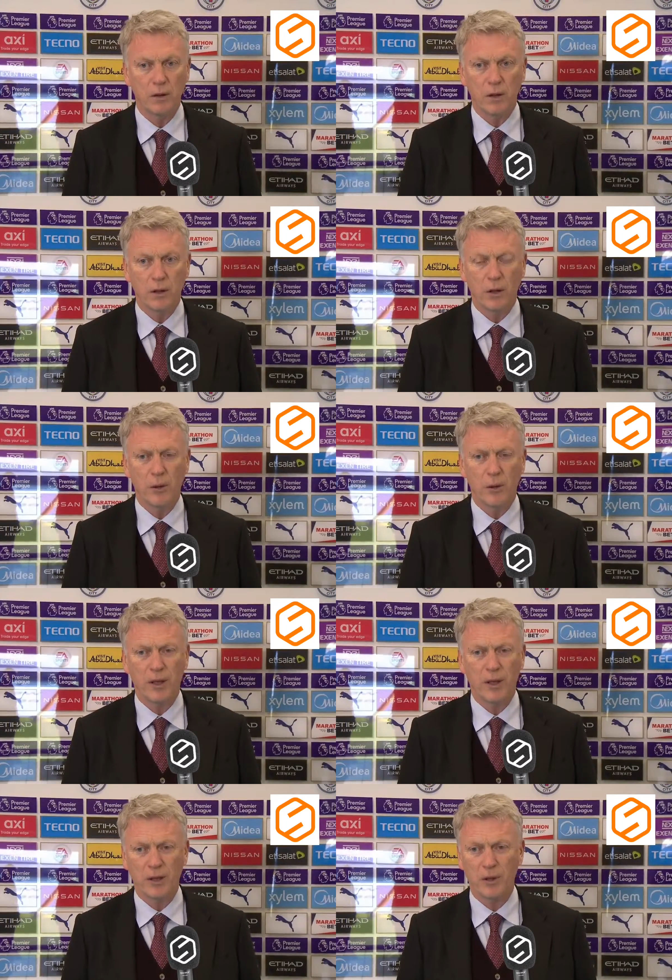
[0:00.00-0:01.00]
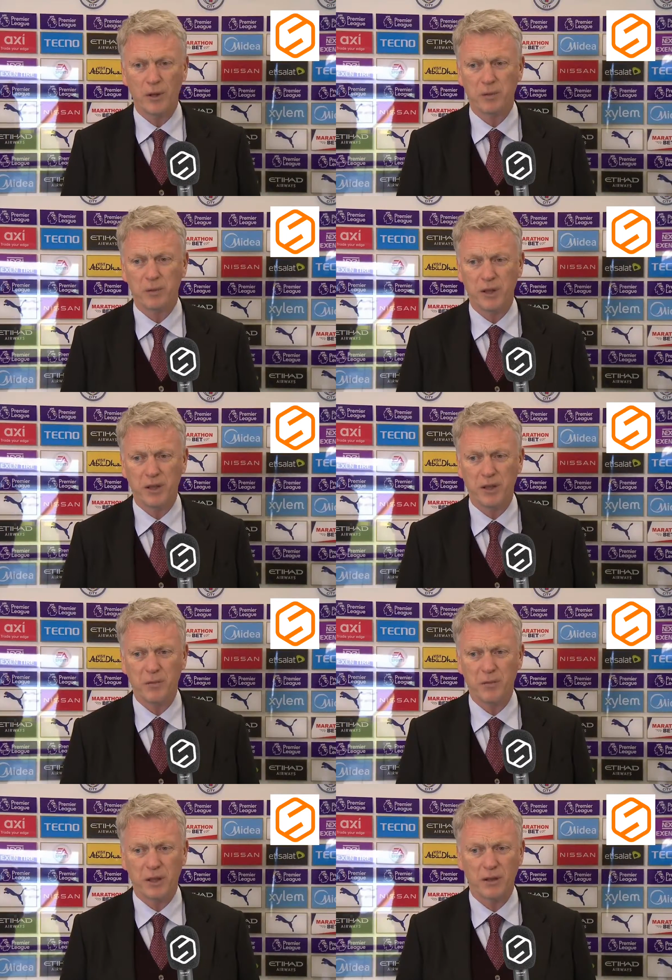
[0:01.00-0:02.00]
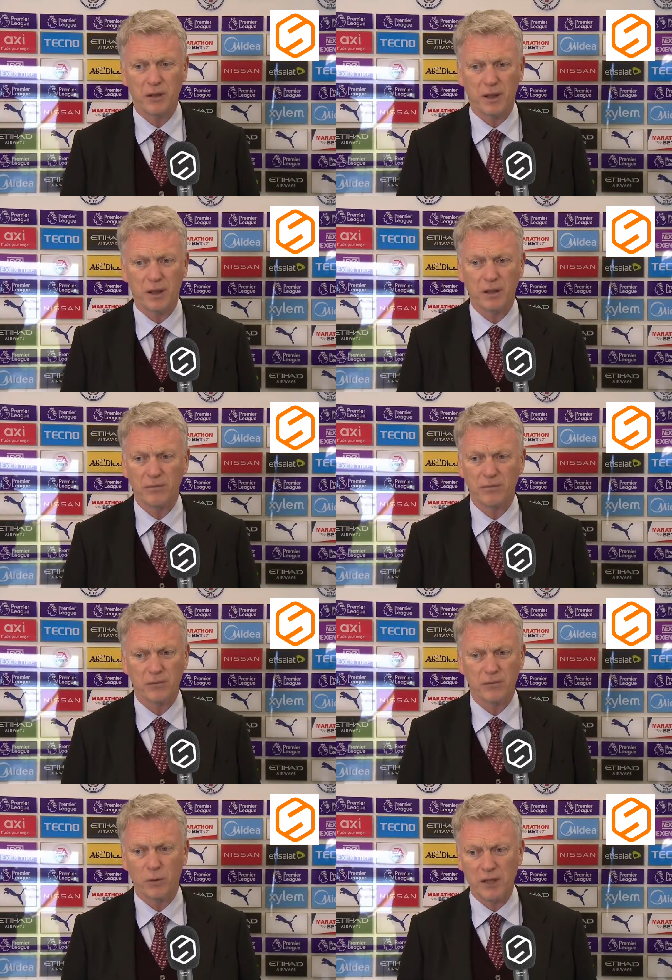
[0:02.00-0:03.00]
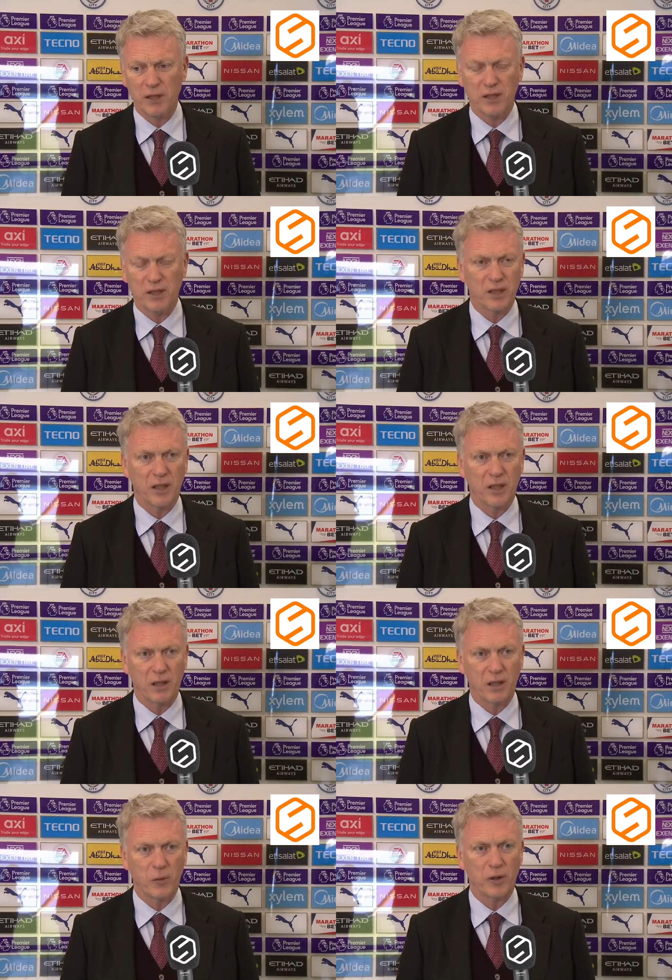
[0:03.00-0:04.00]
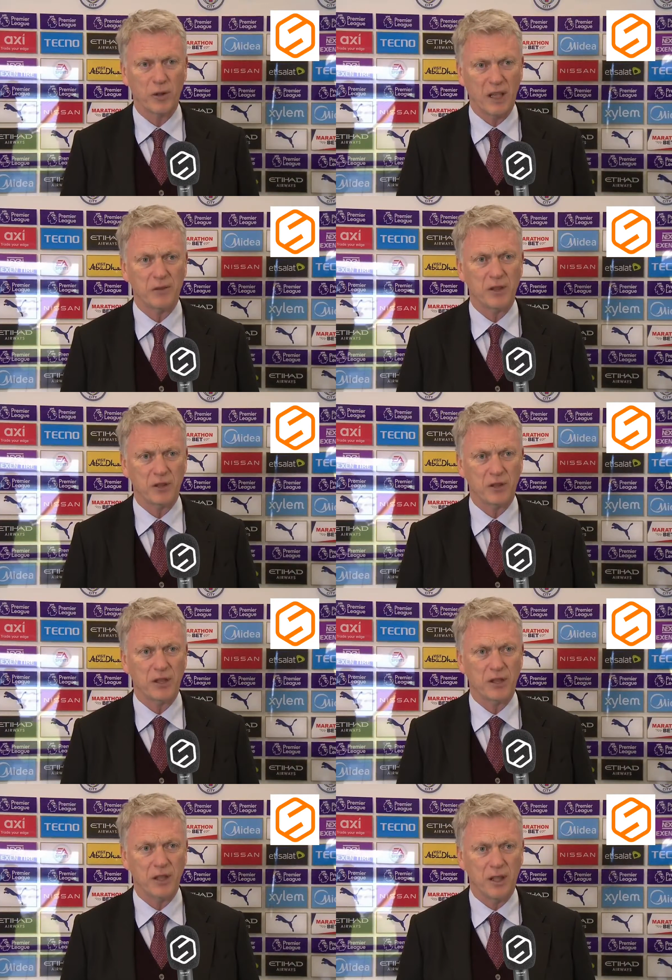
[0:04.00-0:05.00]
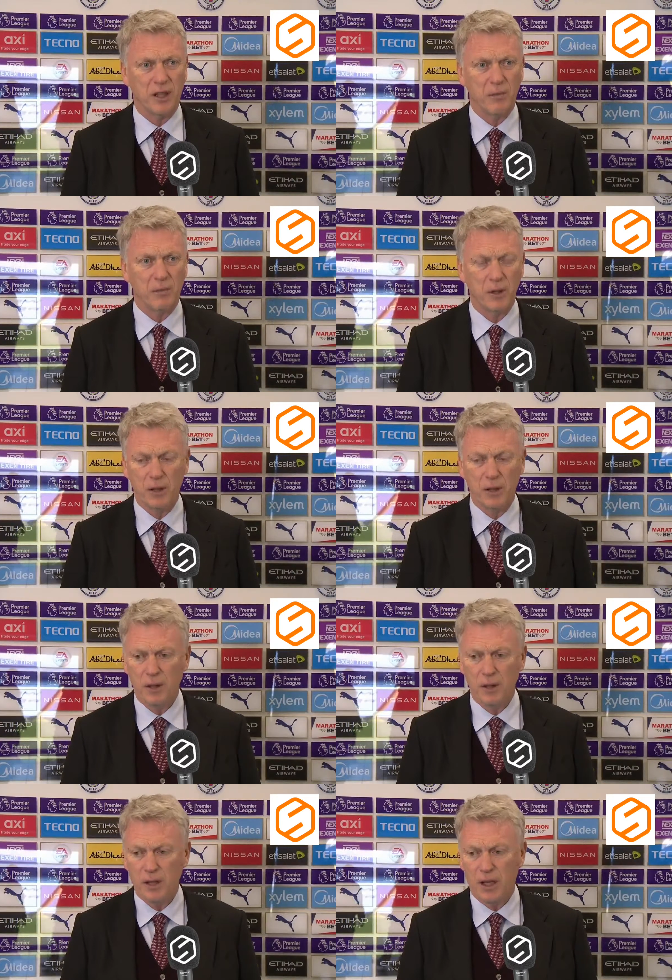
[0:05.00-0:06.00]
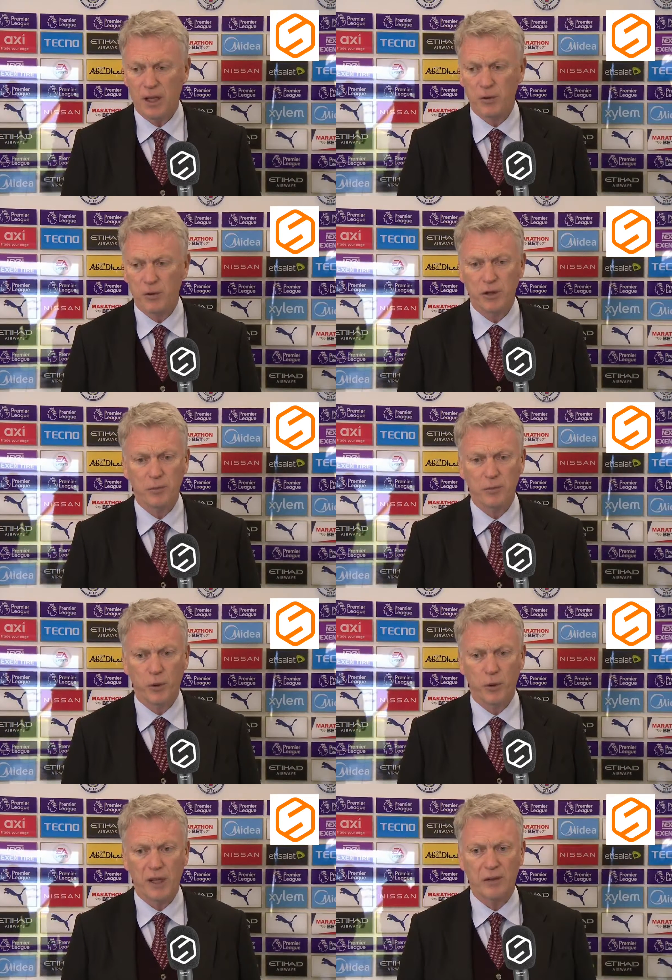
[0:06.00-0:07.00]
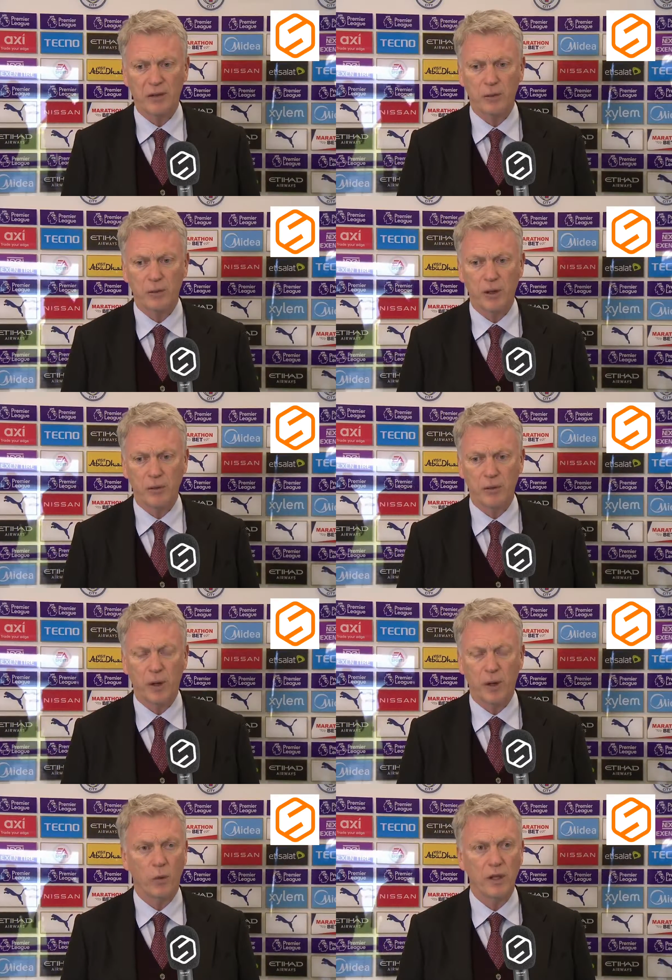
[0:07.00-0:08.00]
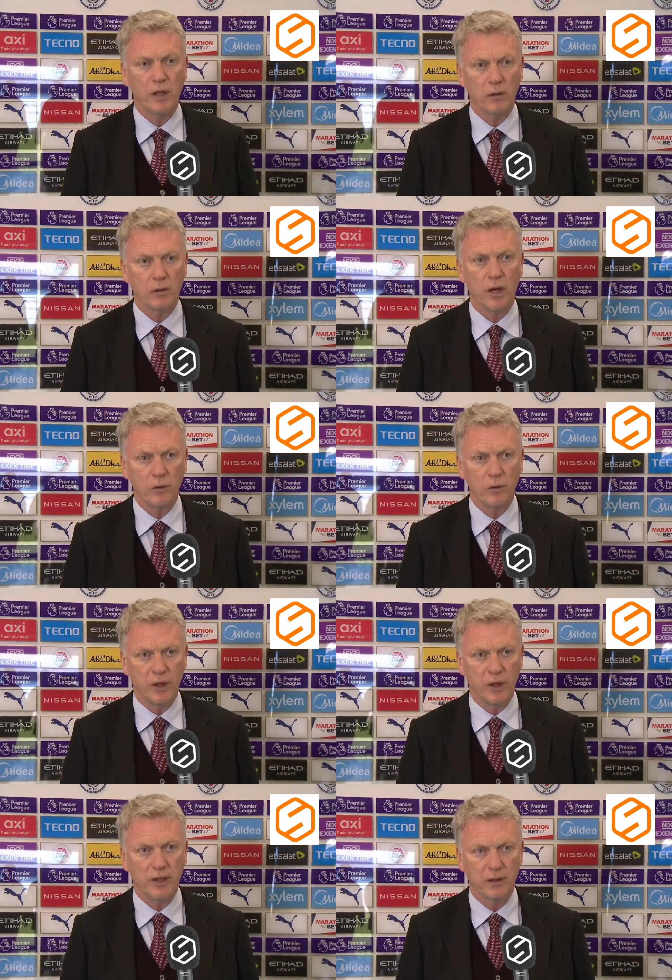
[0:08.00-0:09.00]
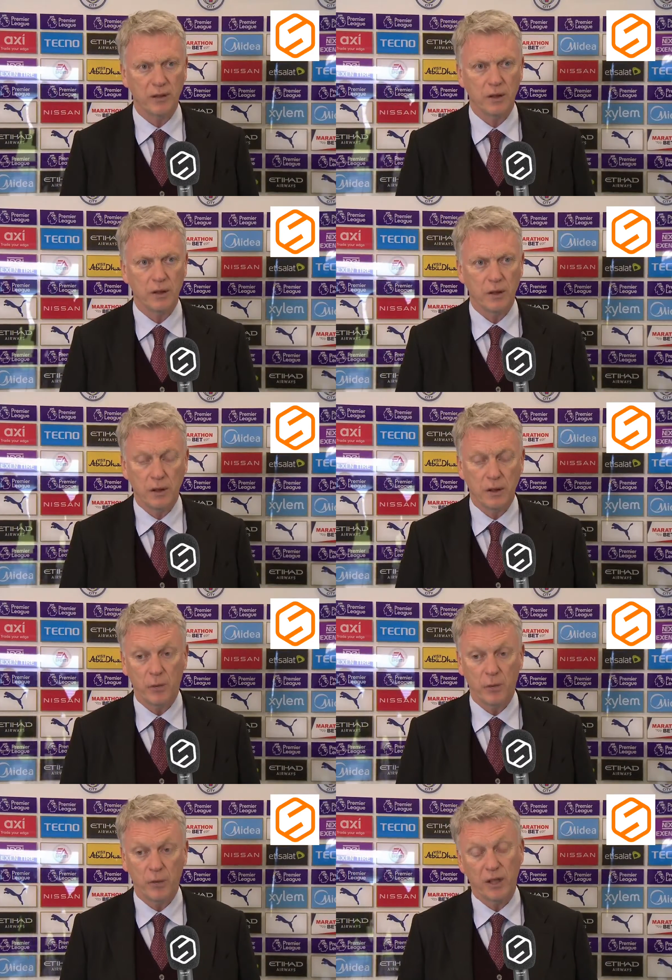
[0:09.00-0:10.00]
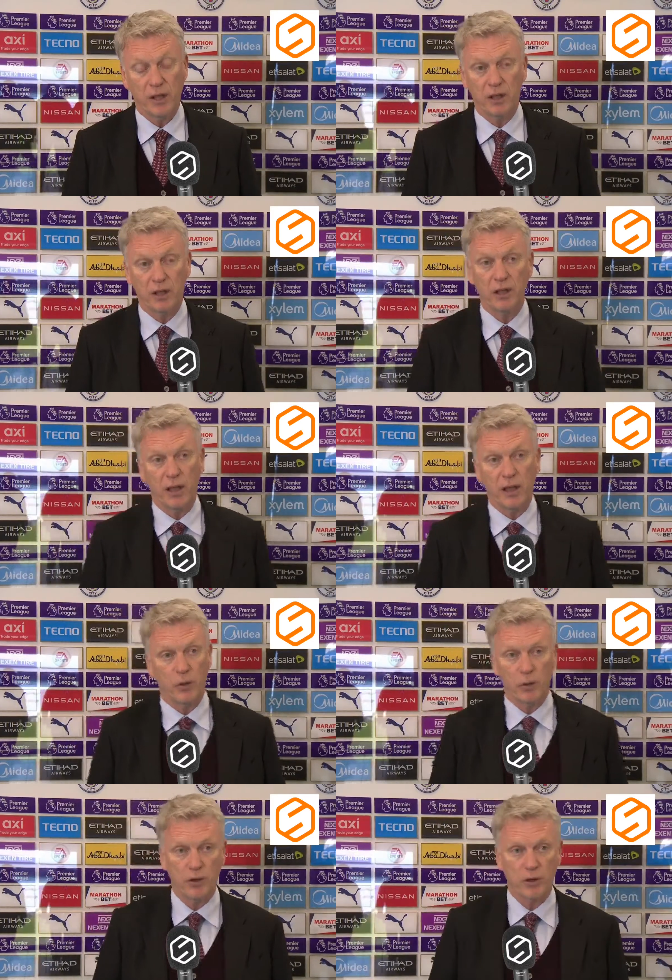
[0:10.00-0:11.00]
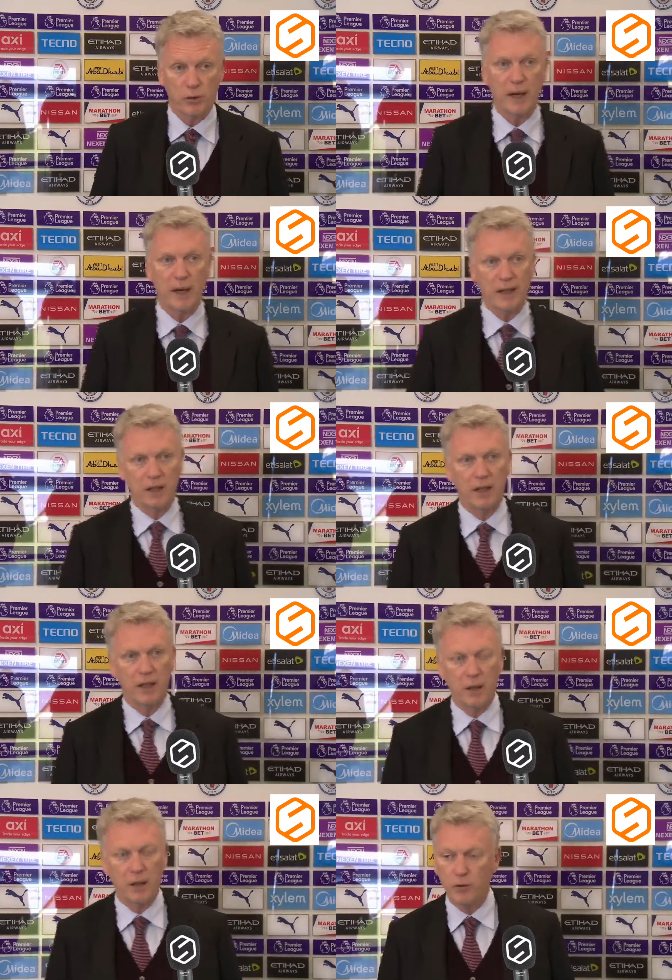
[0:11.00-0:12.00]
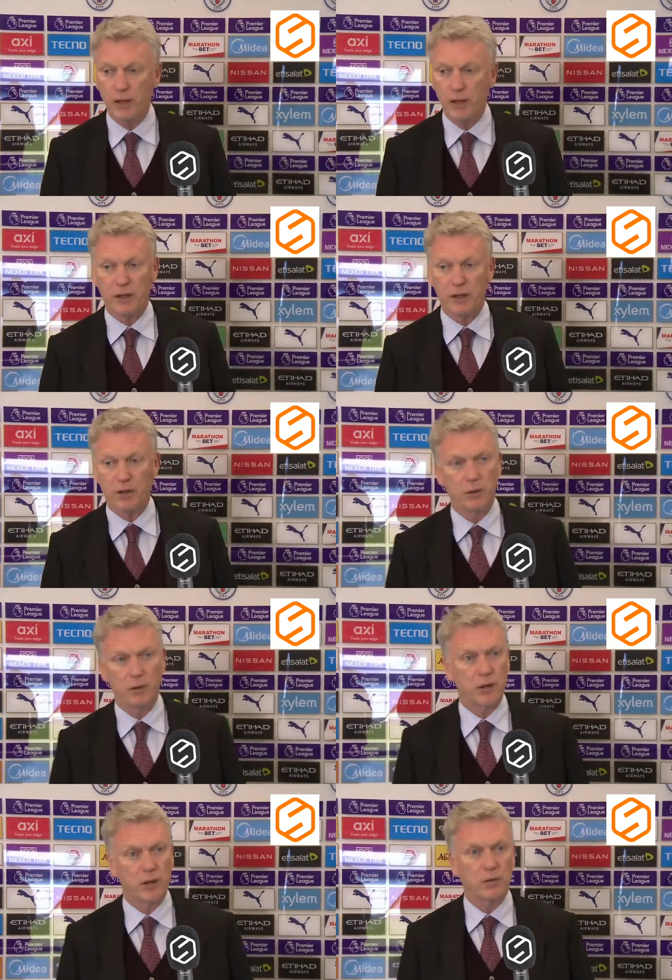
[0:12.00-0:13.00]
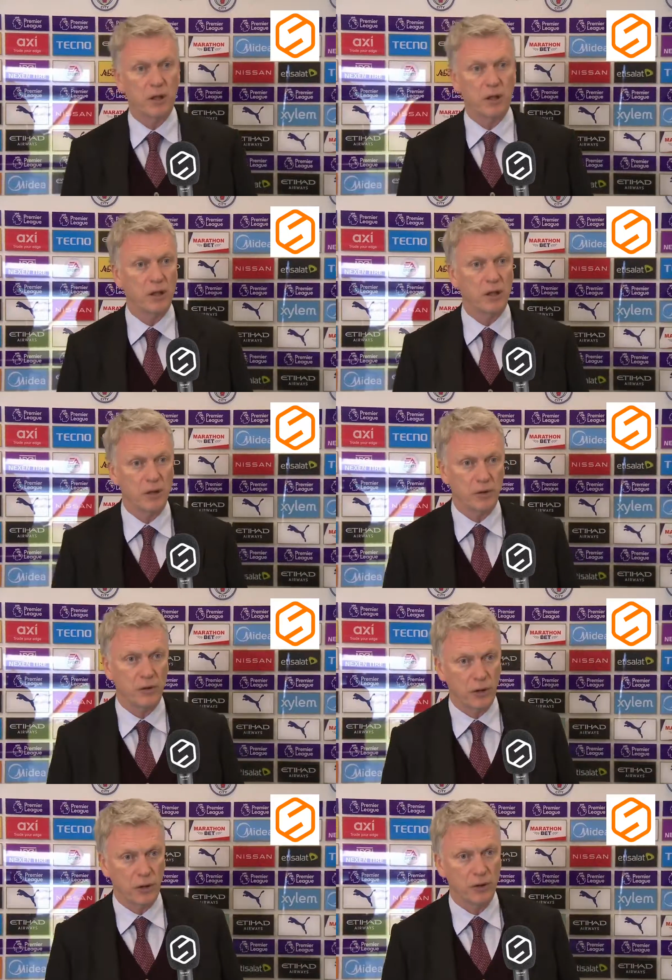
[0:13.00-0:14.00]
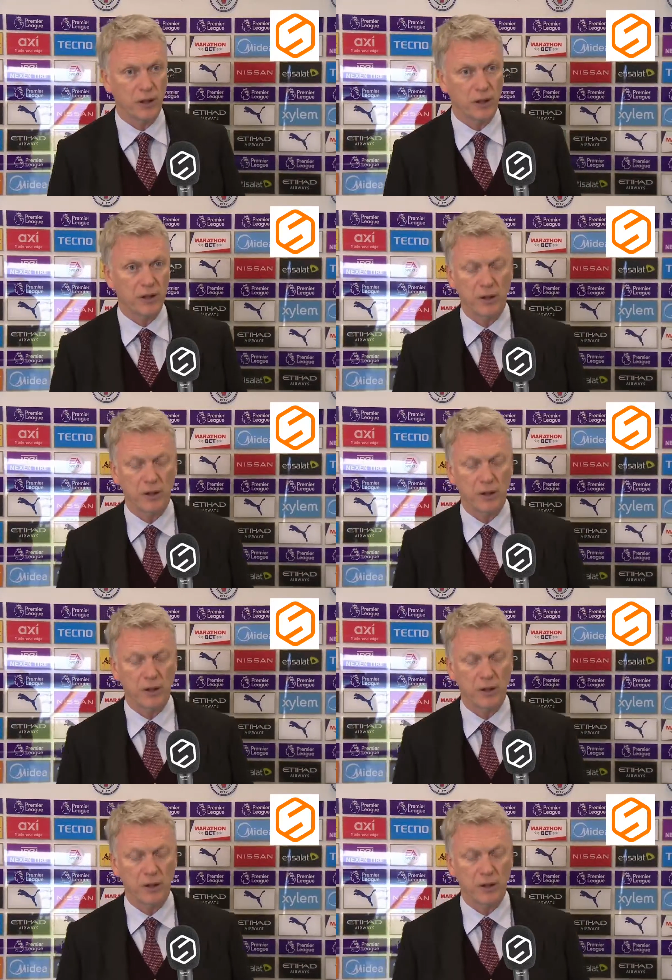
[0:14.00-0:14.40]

No, we were. I think when you play the teams like like you know Manchester City or Liverpool, I think you have to stay in the game, and it was really important that after we, we went one 0 down, we did. And we certainly done that, and we got ourselves back in the game, and rightly so, because we had done an awful lot of good things.